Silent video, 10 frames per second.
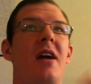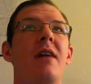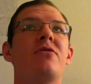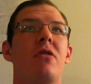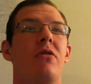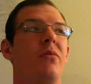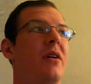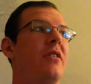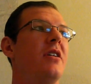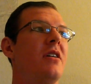that I've struggled
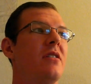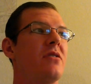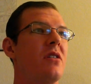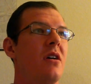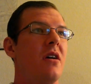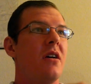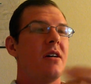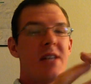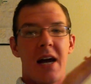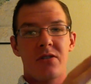with is
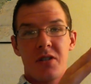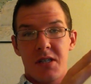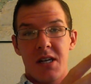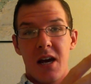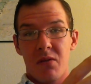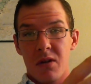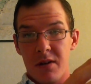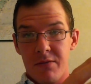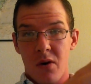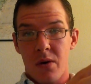actually staying
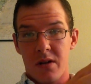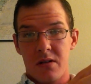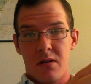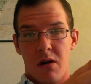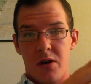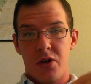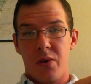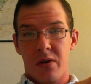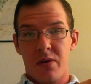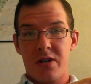really focused on
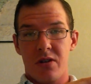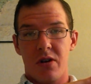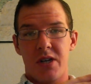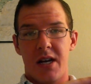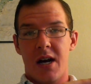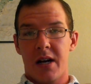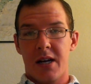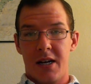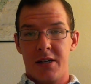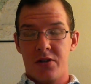doing research and not
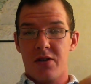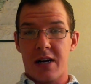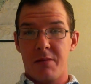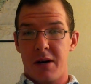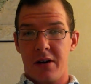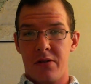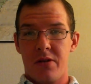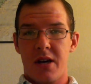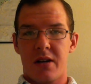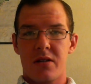getting distracted by other
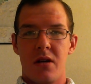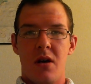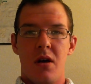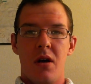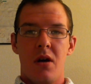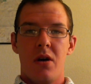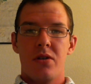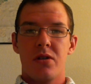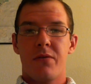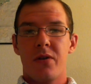things.
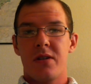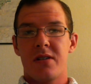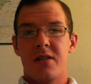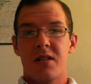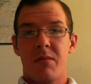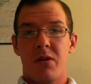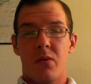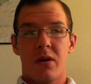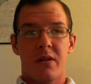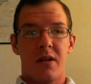So, for instance, some of the
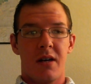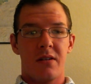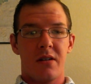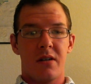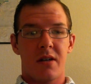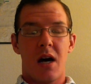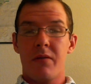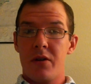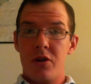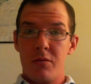work that
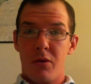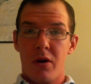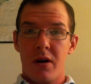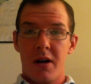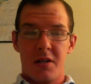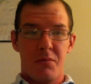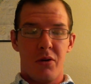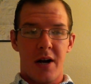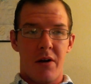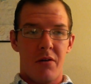Calvin Newport has
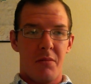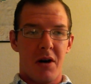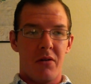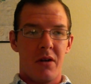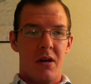put out about